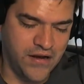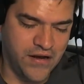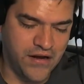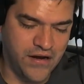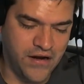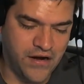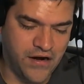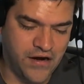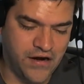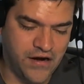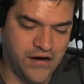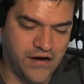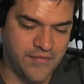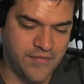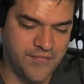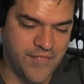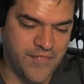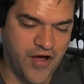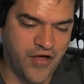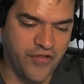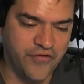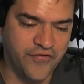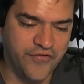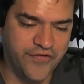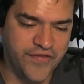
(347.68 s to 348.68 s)
Um,
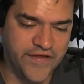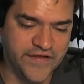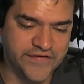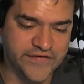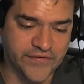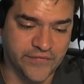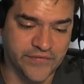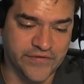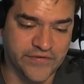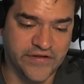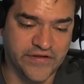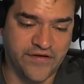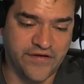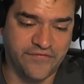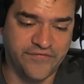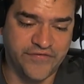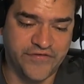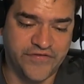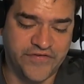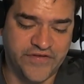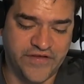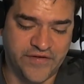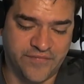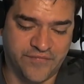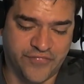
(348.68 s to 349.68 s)
other things I would love to
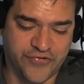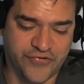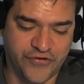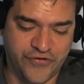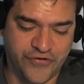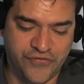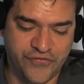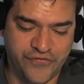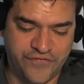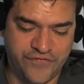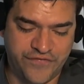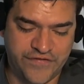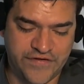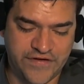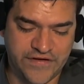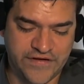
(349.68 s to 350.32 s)
see improved